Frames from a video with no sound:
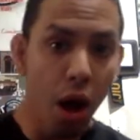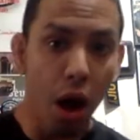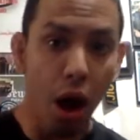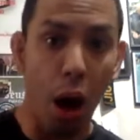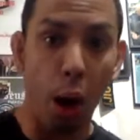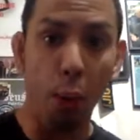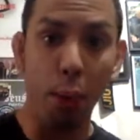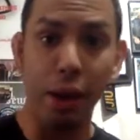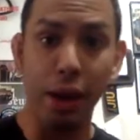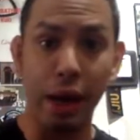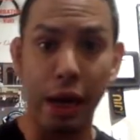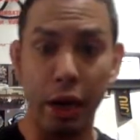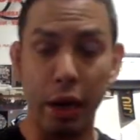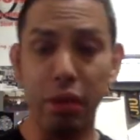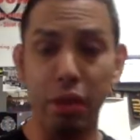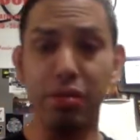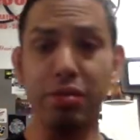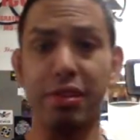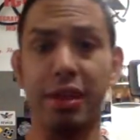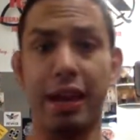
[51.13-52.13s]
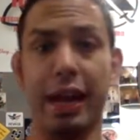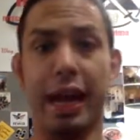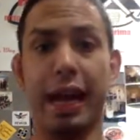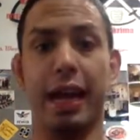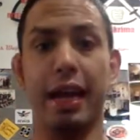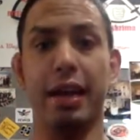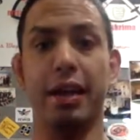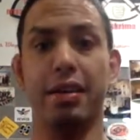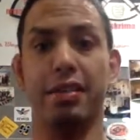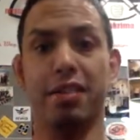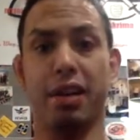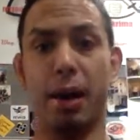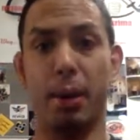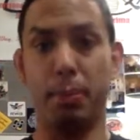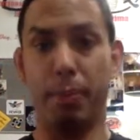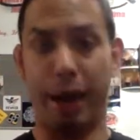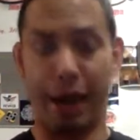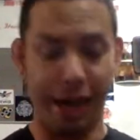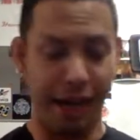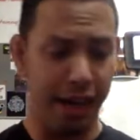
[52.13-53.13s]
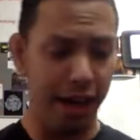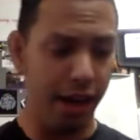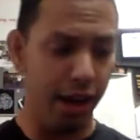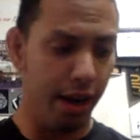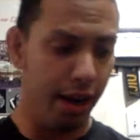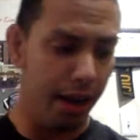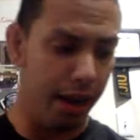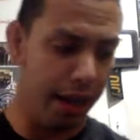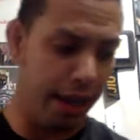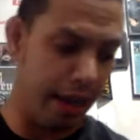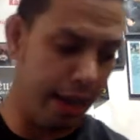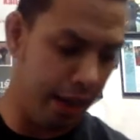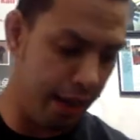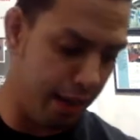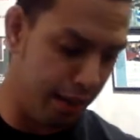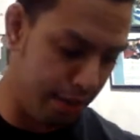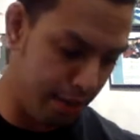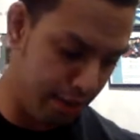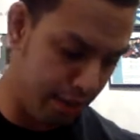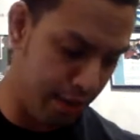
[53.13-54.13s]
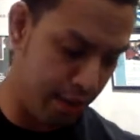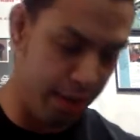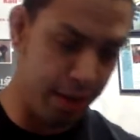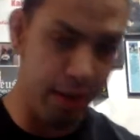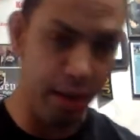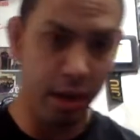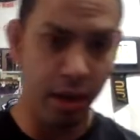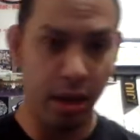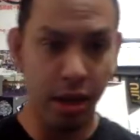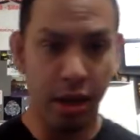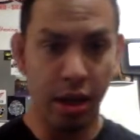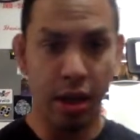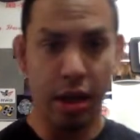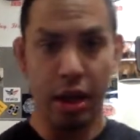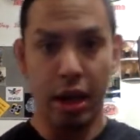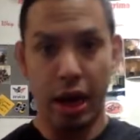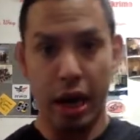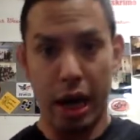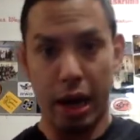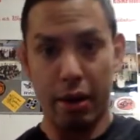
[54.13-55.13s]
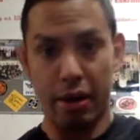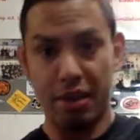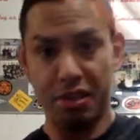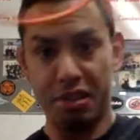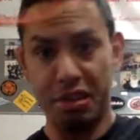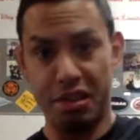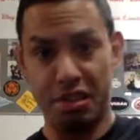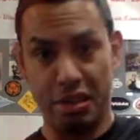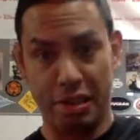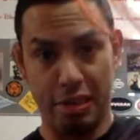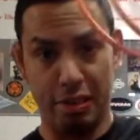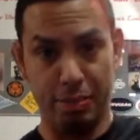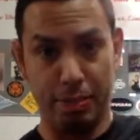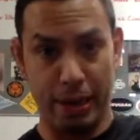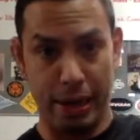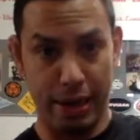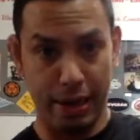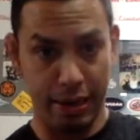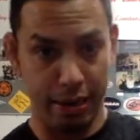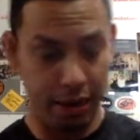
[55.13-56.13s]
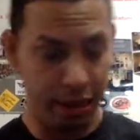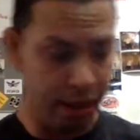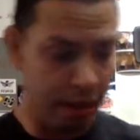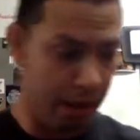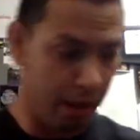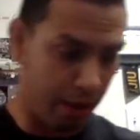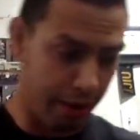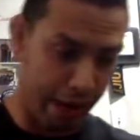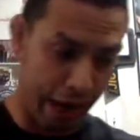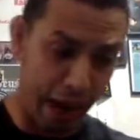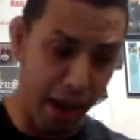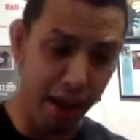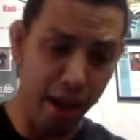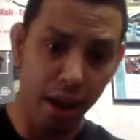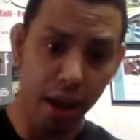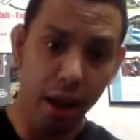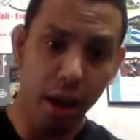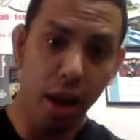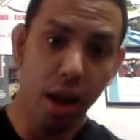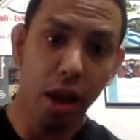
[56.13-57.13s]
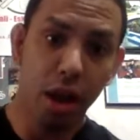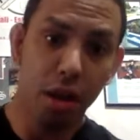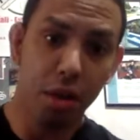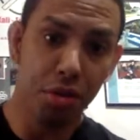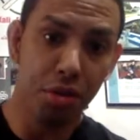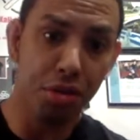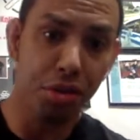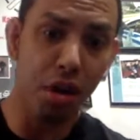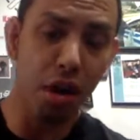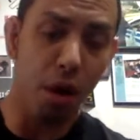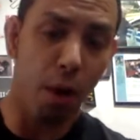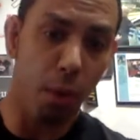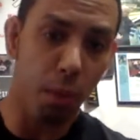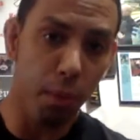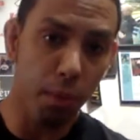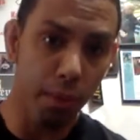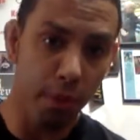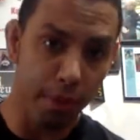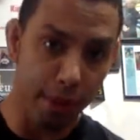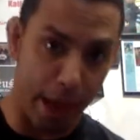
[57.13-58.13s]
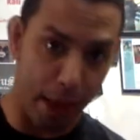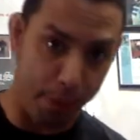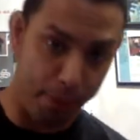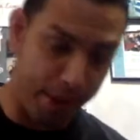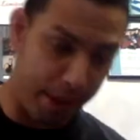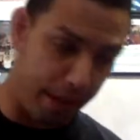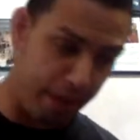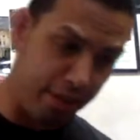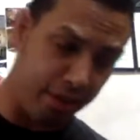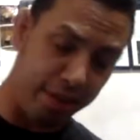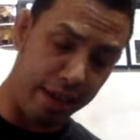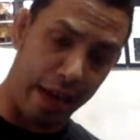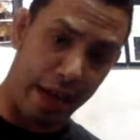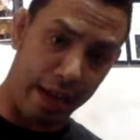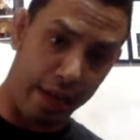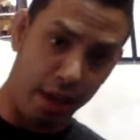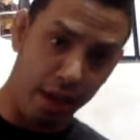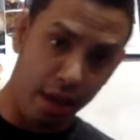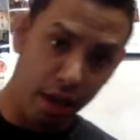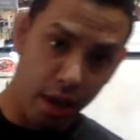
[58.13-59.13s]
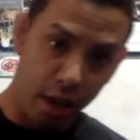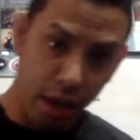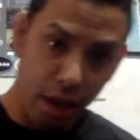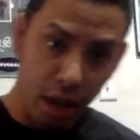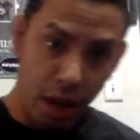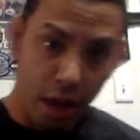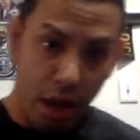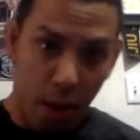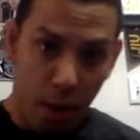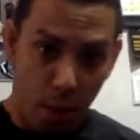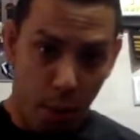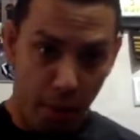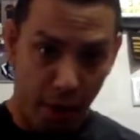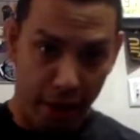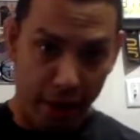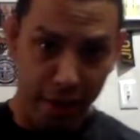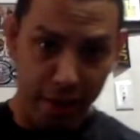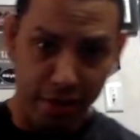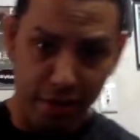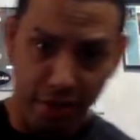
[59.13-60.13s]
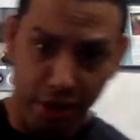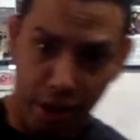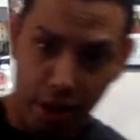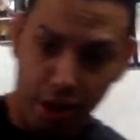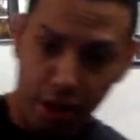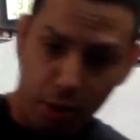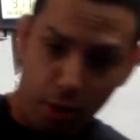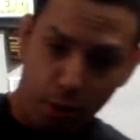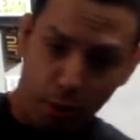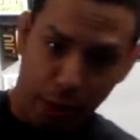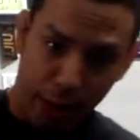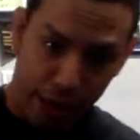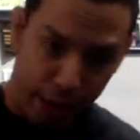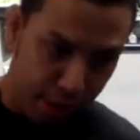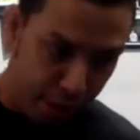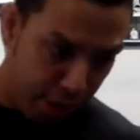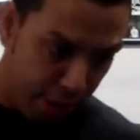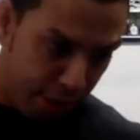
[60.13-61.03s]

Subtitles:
all we're going to use today is our body and a resistance band. Okay? So, that being said, we're going to start with